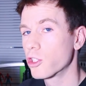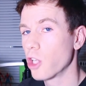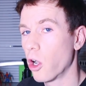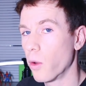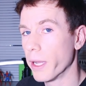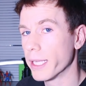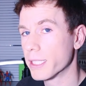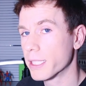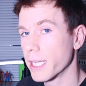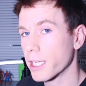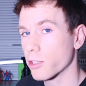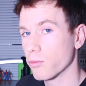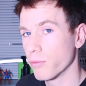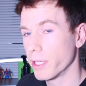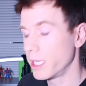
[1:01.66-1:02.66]
so it
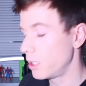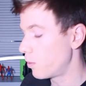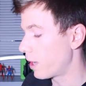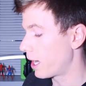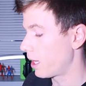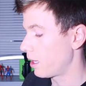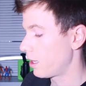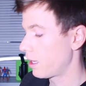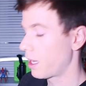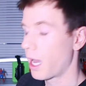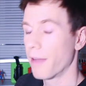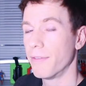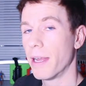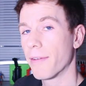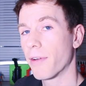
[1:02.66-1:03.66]
sticks really well.
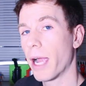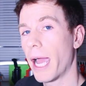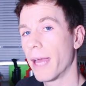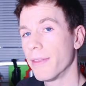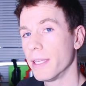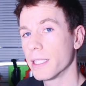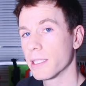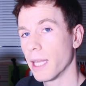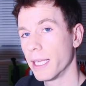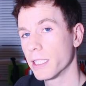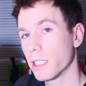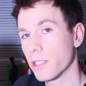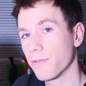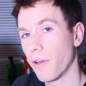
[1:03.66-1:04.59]
I've never had these lenses